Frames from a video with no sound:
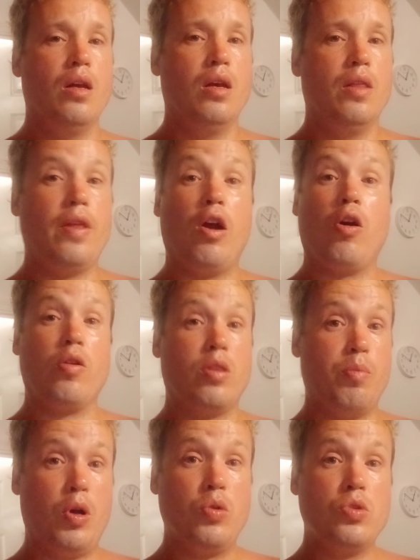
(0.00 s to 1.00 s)
hurt the
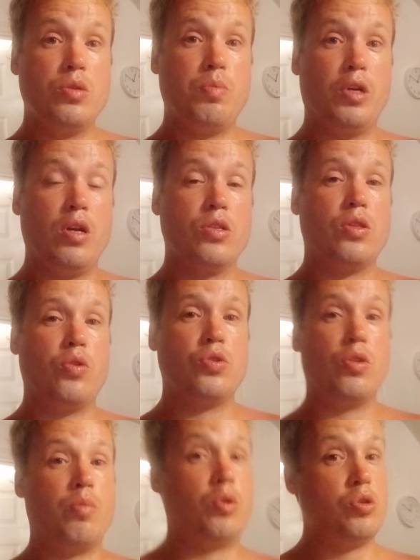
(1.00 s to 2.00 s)
most, because those are
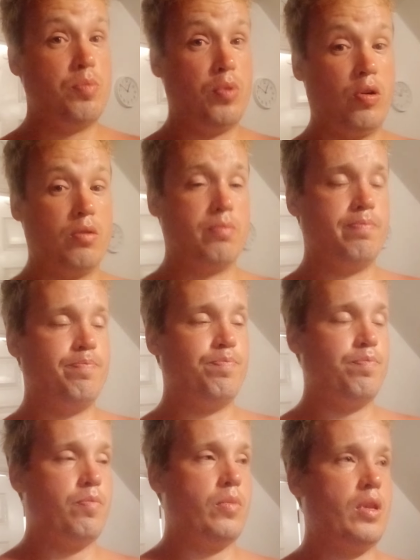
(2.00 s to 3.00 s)
the most burnt.
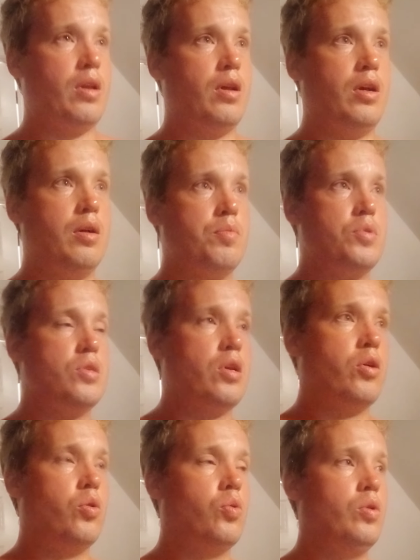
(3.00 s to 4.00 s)

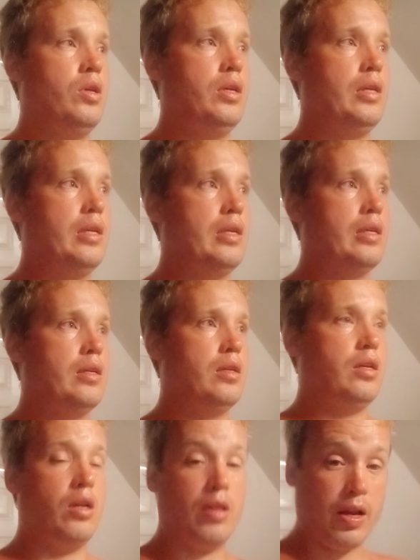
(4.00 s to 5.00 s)
So
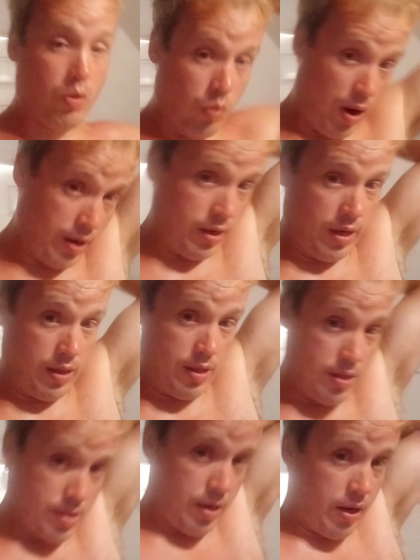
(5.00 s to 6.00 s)
like right in
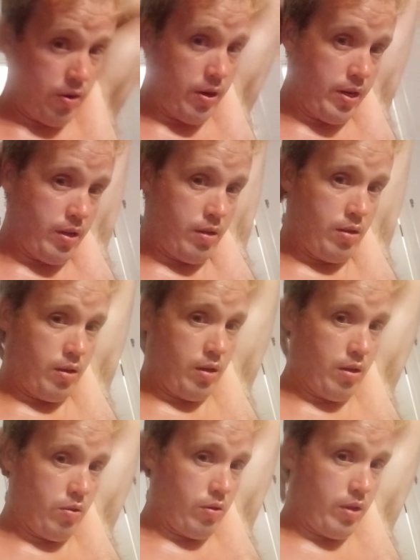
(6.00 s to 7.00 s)
this area,
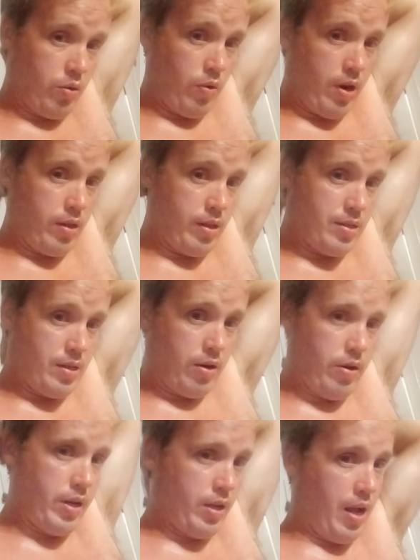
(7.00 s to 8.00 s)

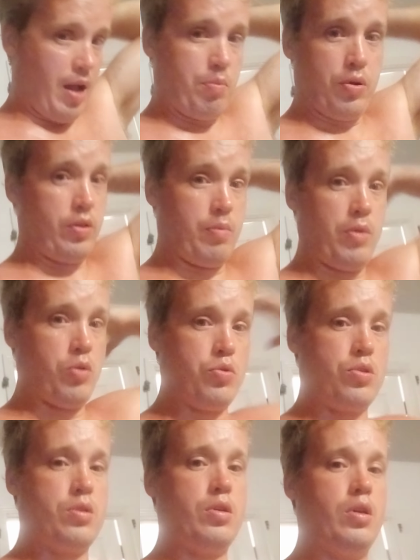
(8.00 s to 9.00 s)
I put the
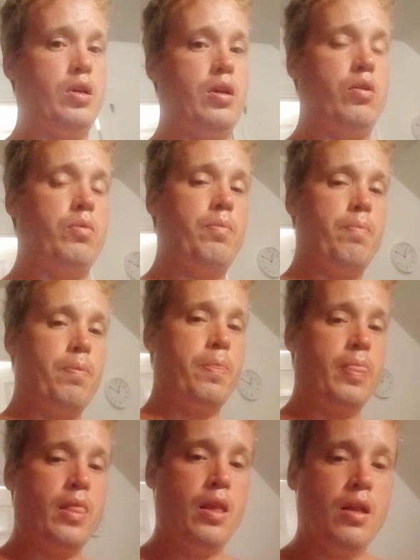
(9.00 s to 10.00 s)
most.
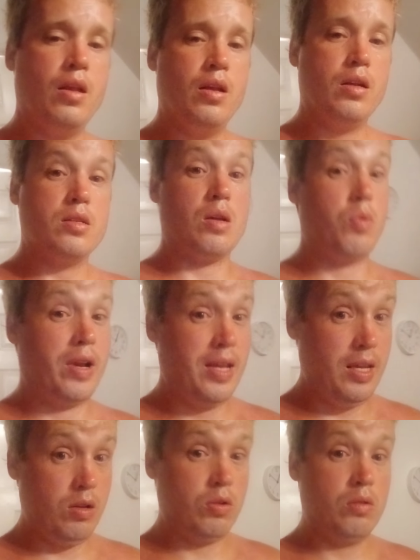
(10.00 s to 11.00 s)
because I want to
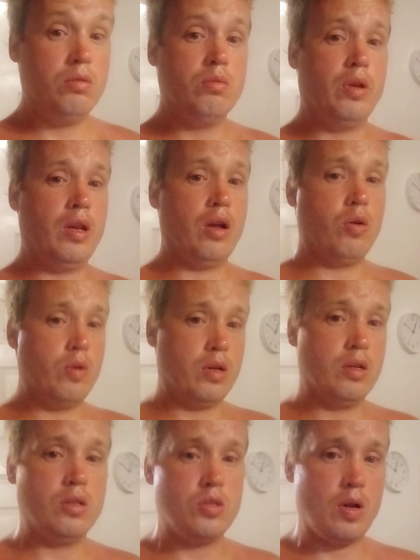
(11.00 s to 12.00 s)
heal,
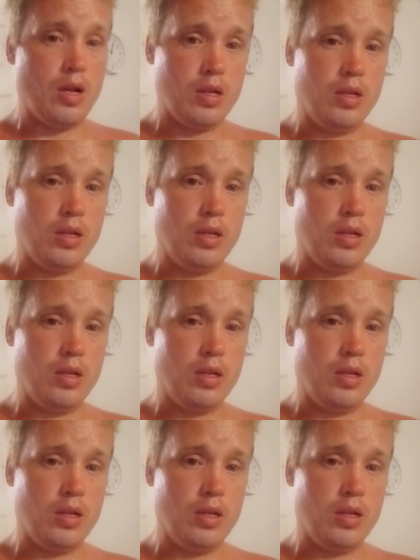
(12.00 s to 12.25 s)
and so